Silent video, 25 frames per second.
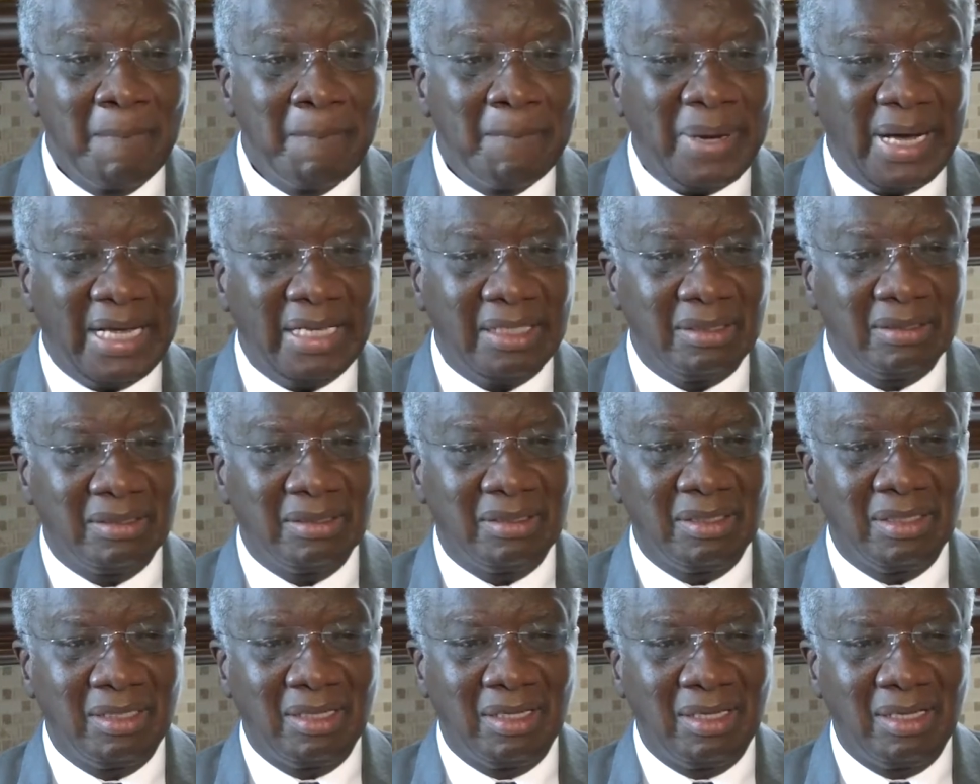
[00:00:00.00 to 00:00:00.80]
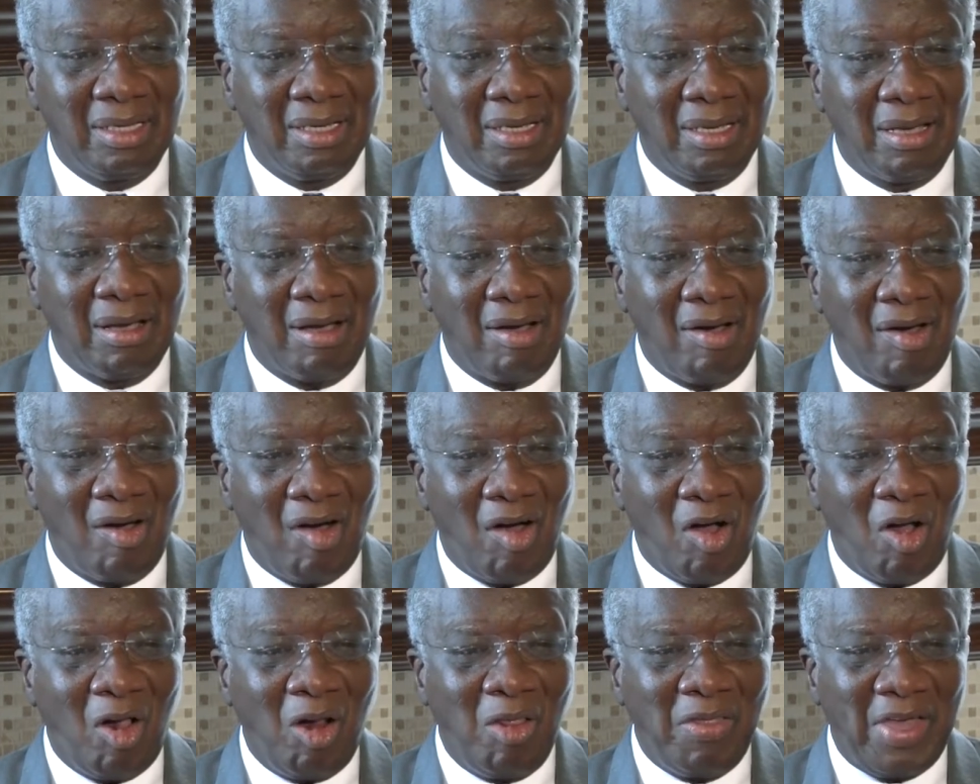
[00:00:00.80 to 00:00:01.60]
But
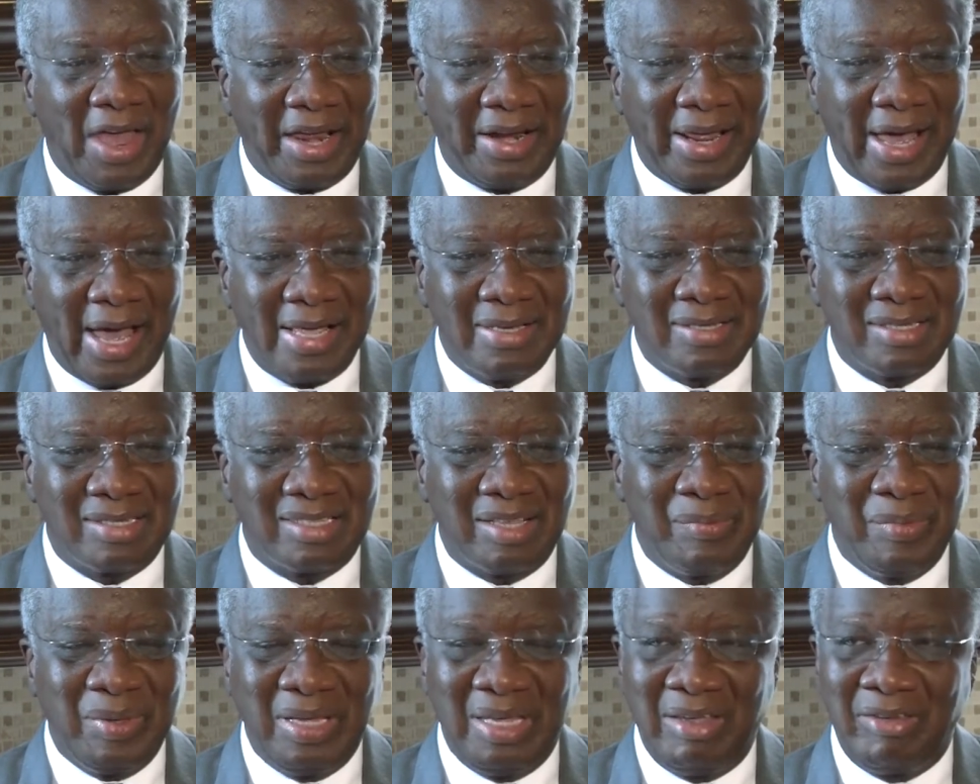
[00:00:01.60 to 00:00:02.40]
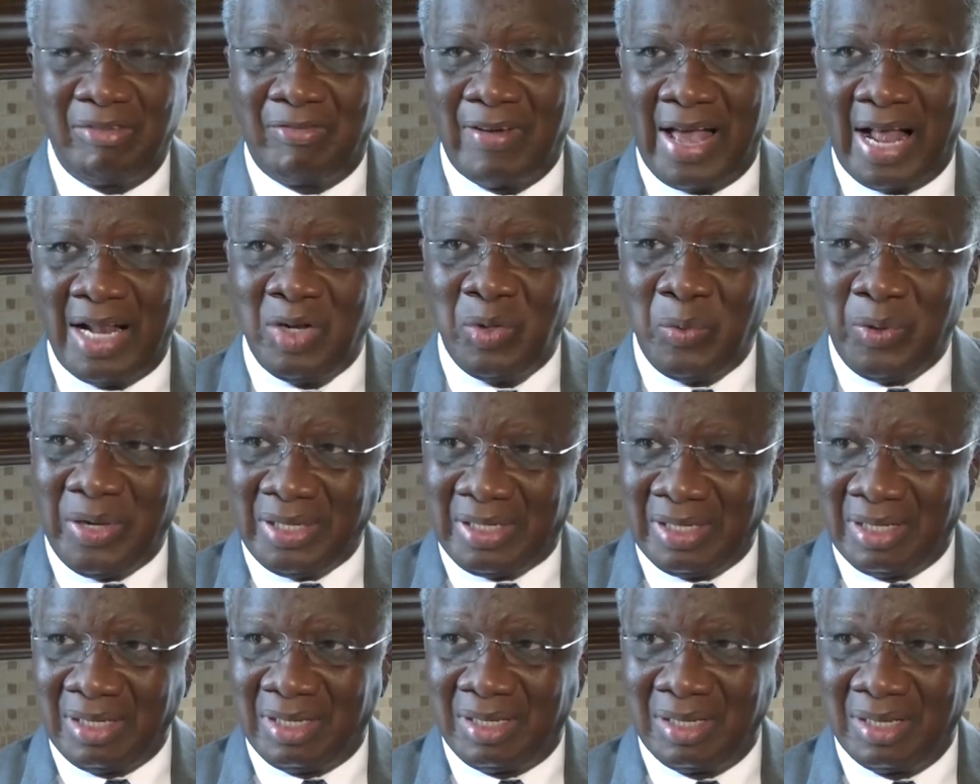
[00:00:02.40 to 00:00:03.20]
all of that has to be
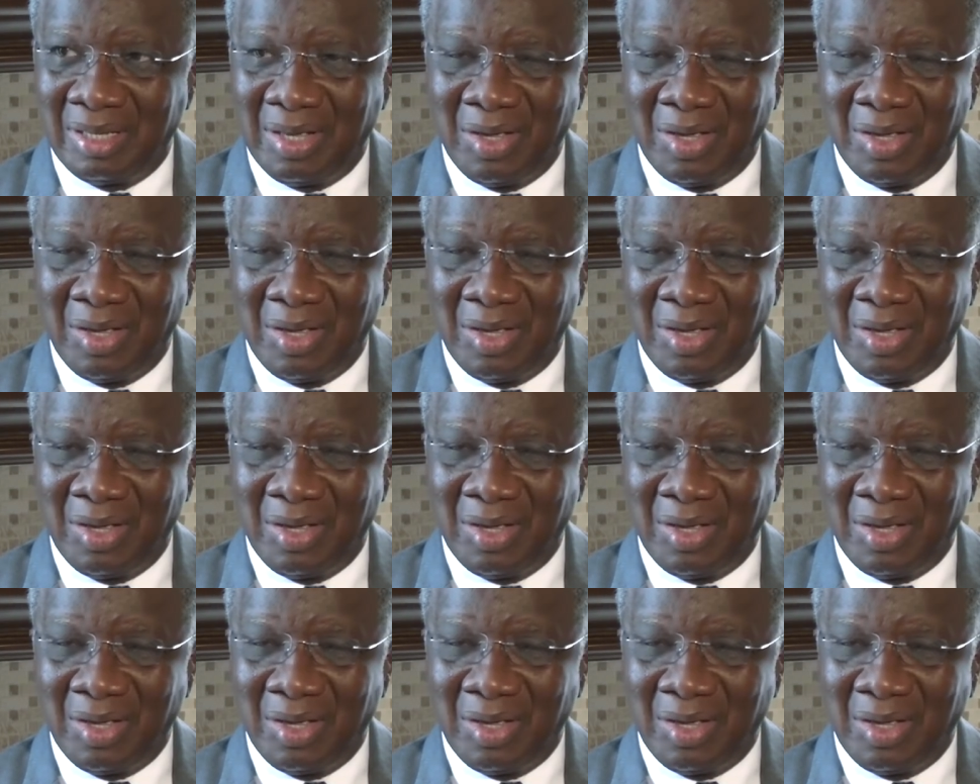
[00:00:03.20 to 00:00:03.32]
evaluated